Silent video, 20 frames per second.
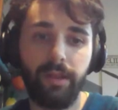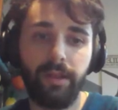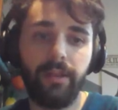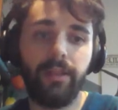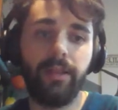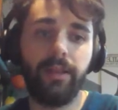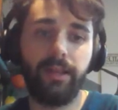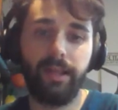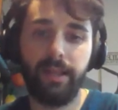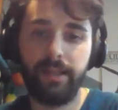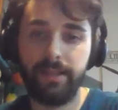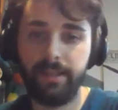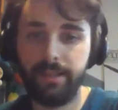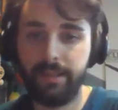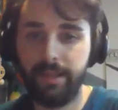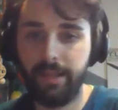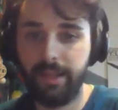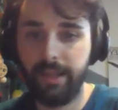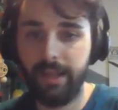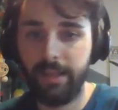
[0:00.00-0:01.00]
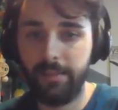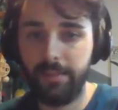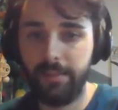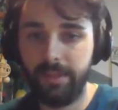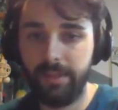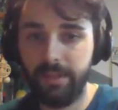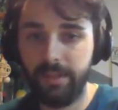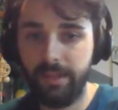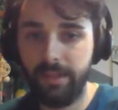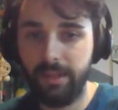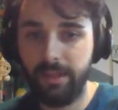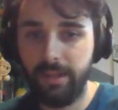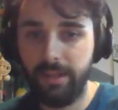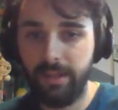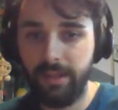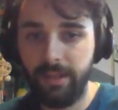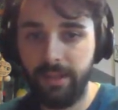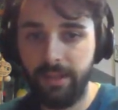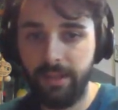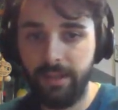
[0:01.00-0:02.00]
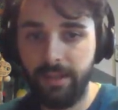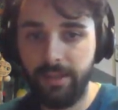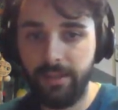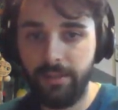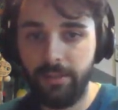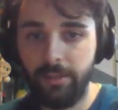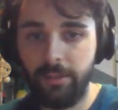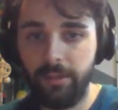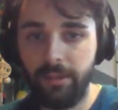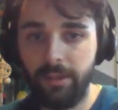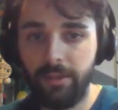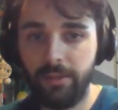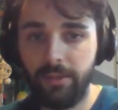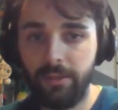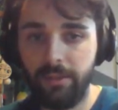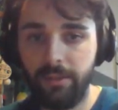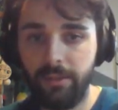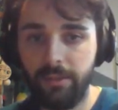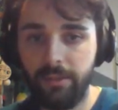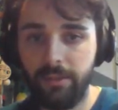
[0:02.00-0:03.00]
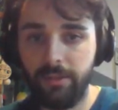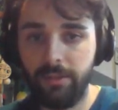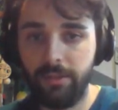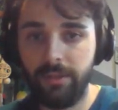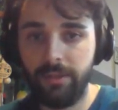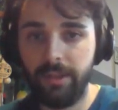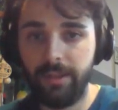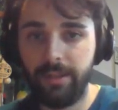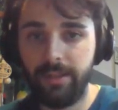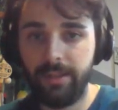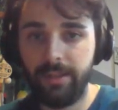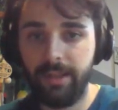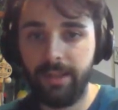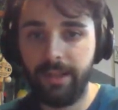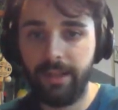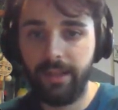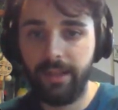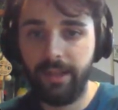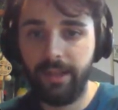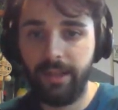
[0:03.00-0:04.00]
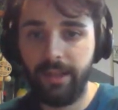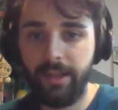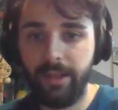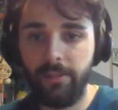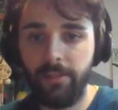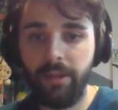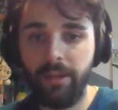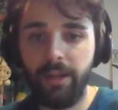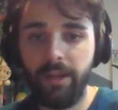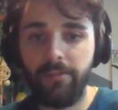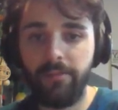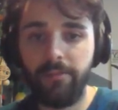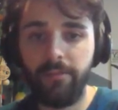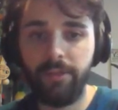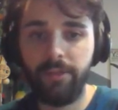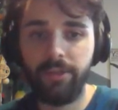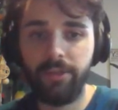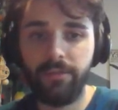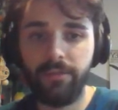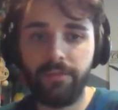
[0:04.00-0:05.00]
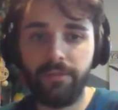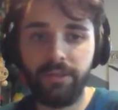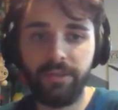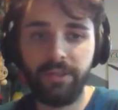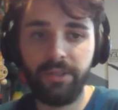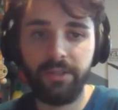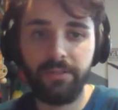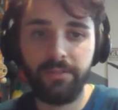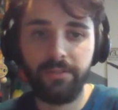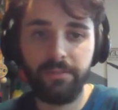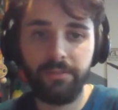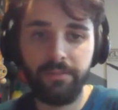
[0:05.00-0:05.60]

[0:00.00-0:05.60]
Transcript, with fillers: like the glasses and cups. Some utensils on that side, and here we have fridge and freezer.